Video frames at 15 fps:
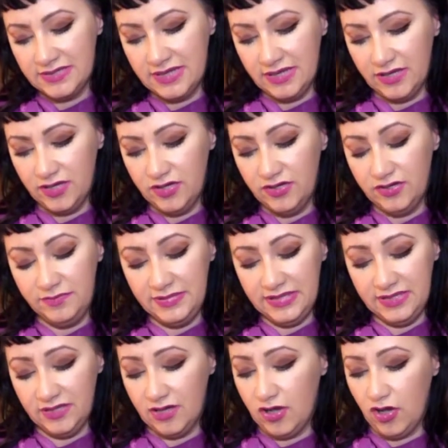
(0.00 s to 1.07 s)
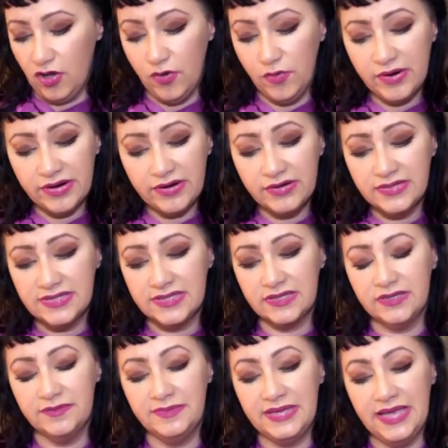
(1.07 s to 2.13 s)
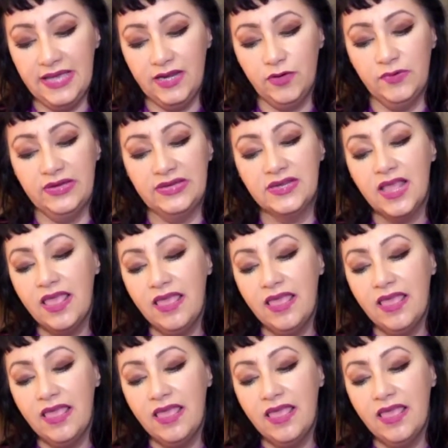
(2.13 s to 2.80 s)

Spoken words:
It could be co-workers. It could be anyone.